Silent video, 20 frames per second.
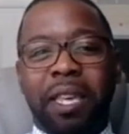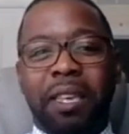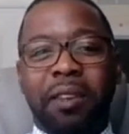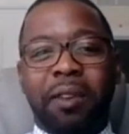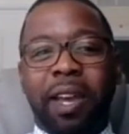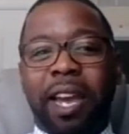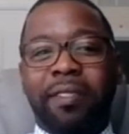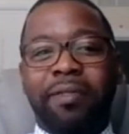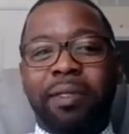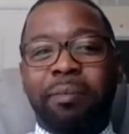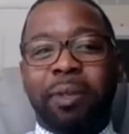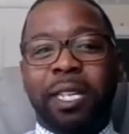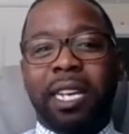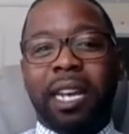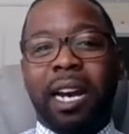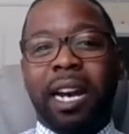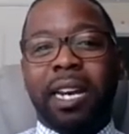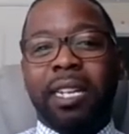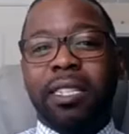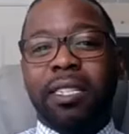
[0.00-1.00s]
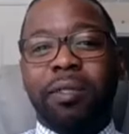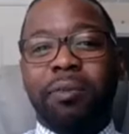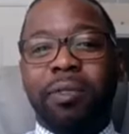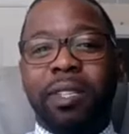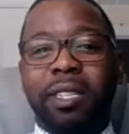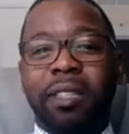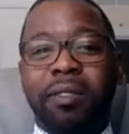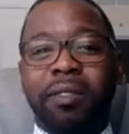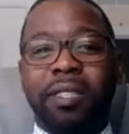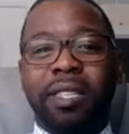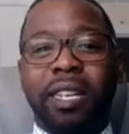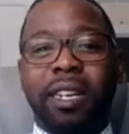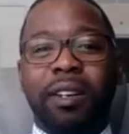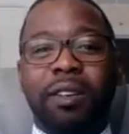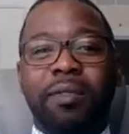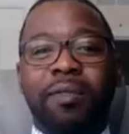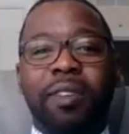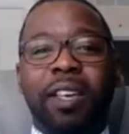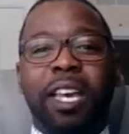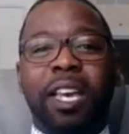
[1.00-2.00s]
You have to be honest with
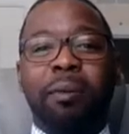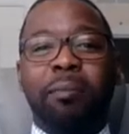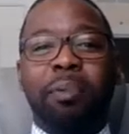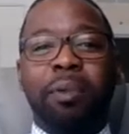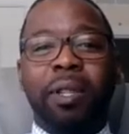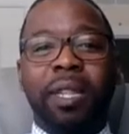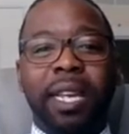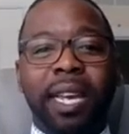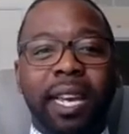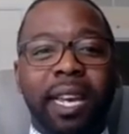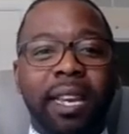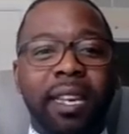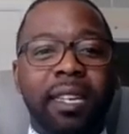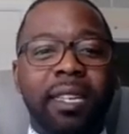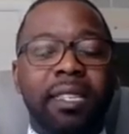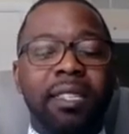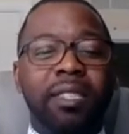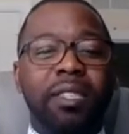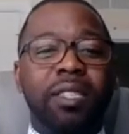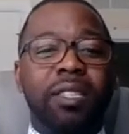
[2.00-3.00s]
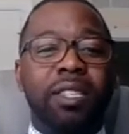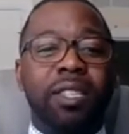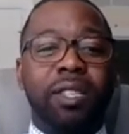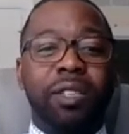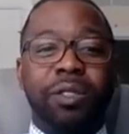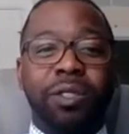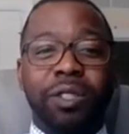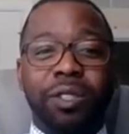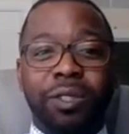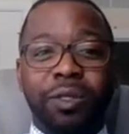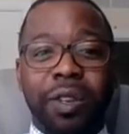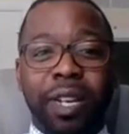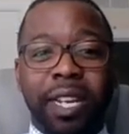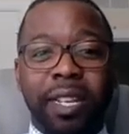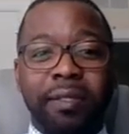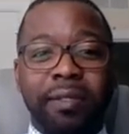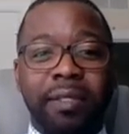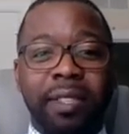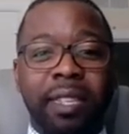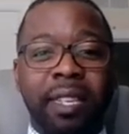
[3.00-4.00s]
yourself and play to your
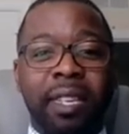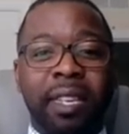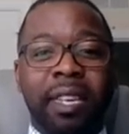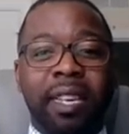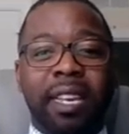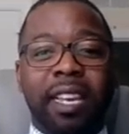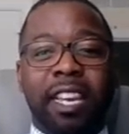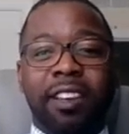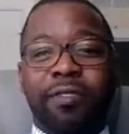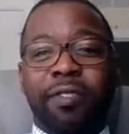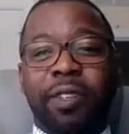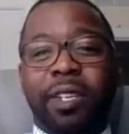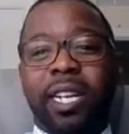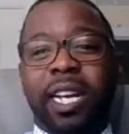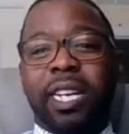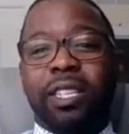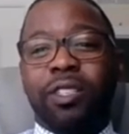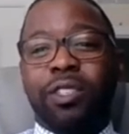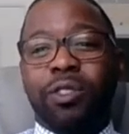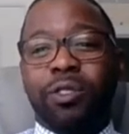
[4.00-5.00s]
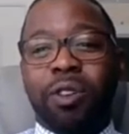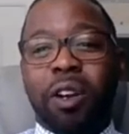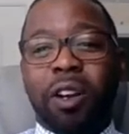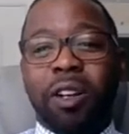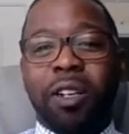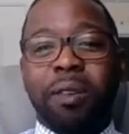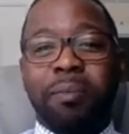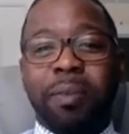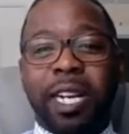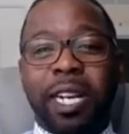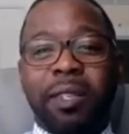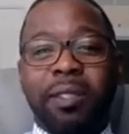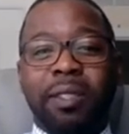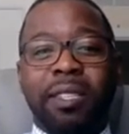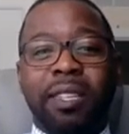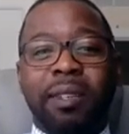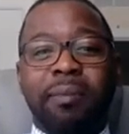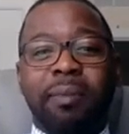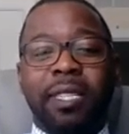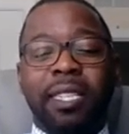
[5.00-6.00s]
strengths. If you're not strong about
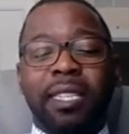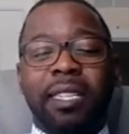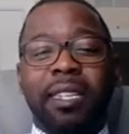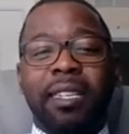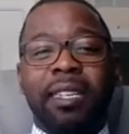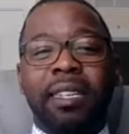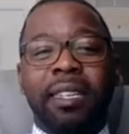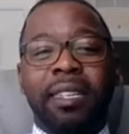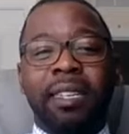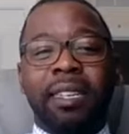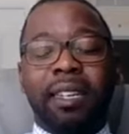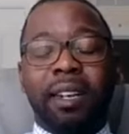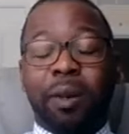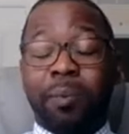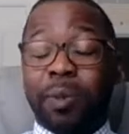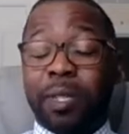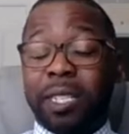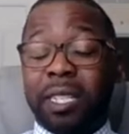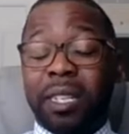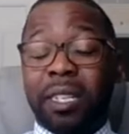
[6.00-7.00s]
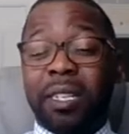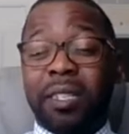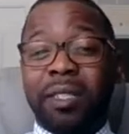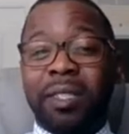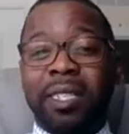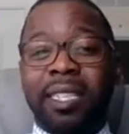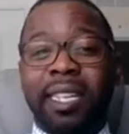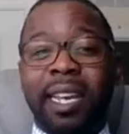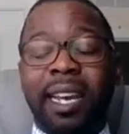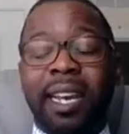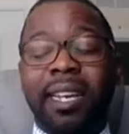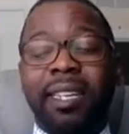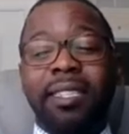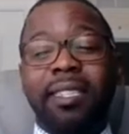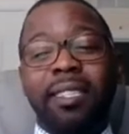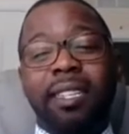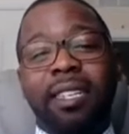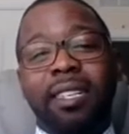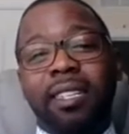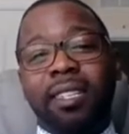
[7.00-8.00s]
something, a particular
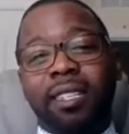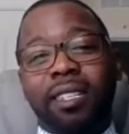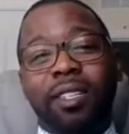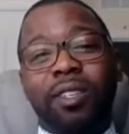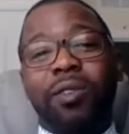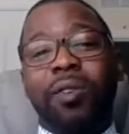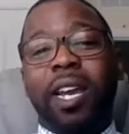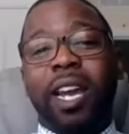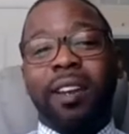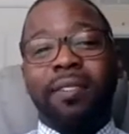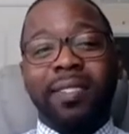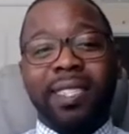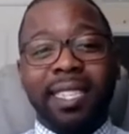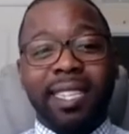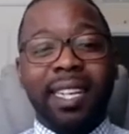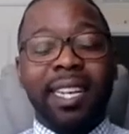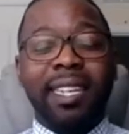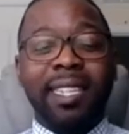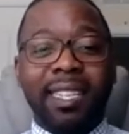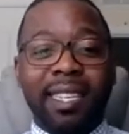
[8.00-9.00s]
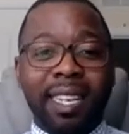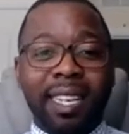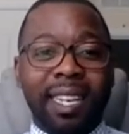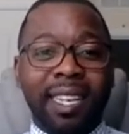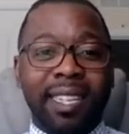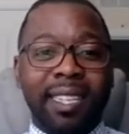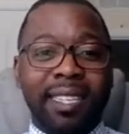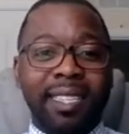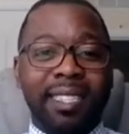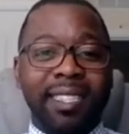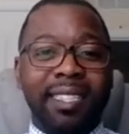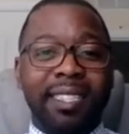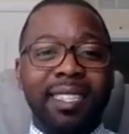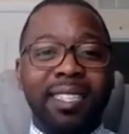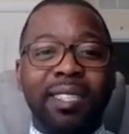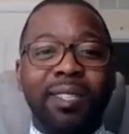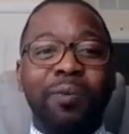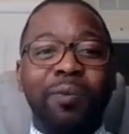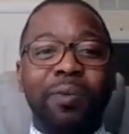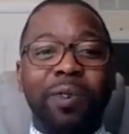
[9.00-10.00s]
task, then you have to delegate it to
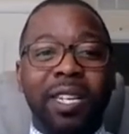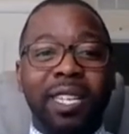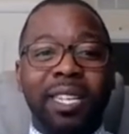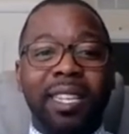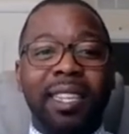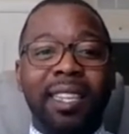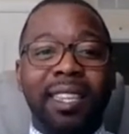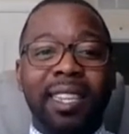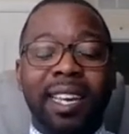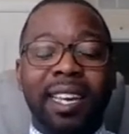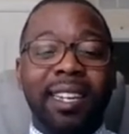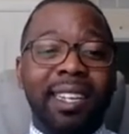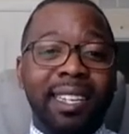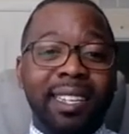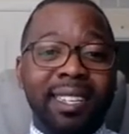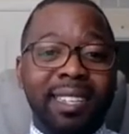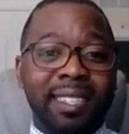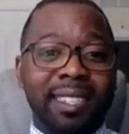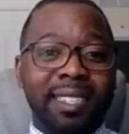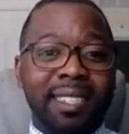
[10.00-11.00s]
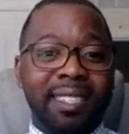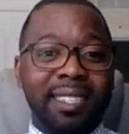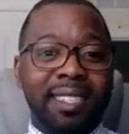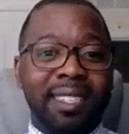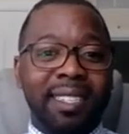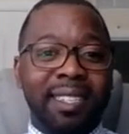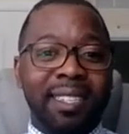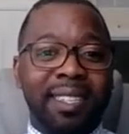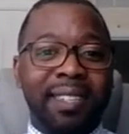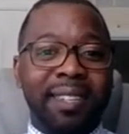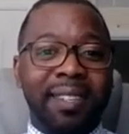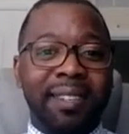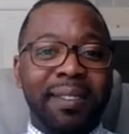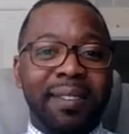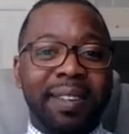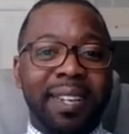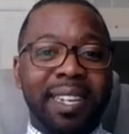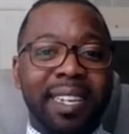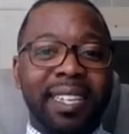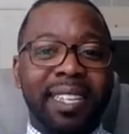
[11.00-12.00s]
someone that is,
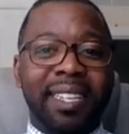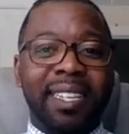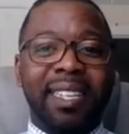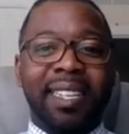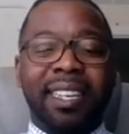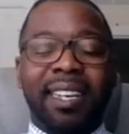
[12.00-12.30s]
right?